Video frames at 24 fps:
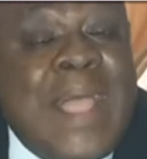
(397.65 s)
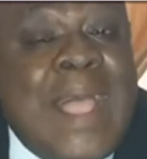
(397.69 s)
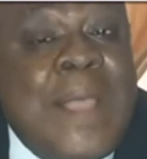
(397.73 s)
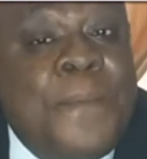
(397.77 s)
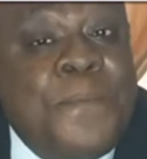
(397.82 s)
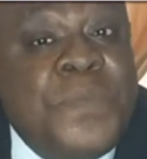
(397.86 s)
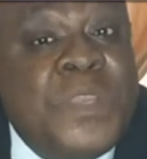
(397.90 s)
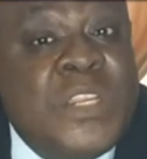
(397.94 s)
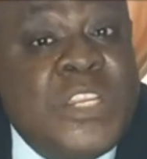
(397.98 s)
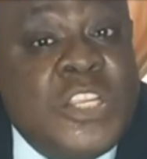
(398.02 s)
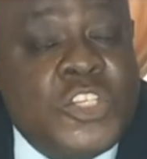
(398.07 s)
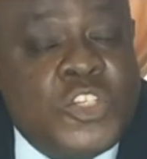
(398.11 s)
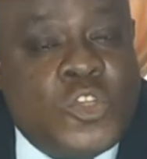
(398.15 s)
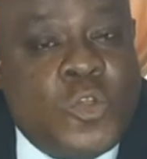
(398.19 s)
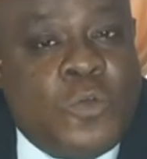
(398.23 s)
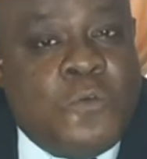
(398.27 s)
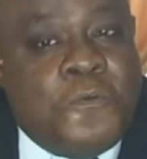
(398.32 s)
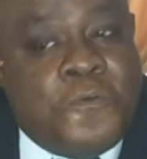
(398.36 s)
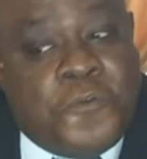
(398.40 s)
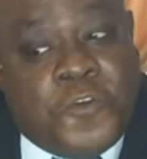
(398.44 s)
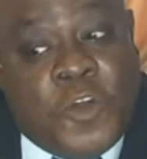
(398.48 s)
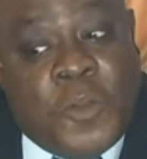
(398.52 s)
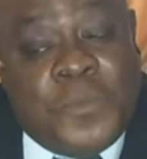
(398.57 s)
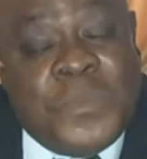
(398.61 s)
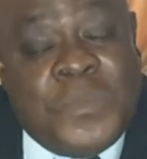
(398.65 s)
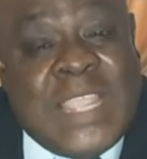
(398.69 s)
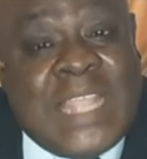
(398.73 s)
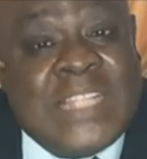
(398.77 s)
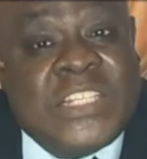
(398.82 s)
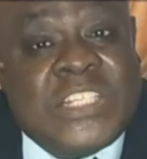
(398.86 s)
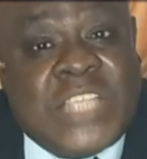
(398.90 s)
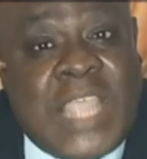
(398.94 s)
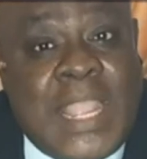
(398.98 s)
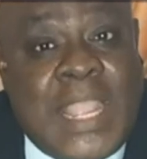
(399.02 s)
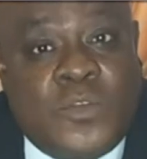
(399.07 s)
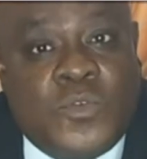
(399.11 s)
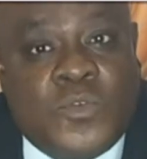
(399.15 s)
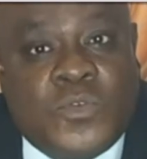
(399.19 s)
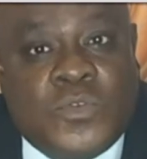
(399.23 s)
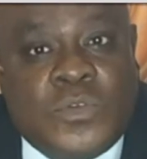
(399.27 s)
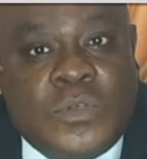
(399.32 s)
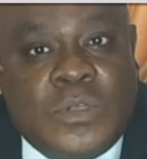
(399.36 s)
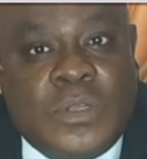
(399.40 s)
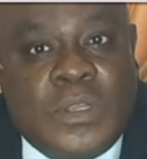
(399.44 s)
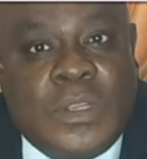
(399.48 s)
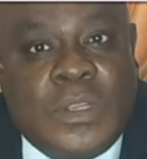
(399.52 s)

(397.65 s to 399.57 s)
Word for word: ab initio from their childhood,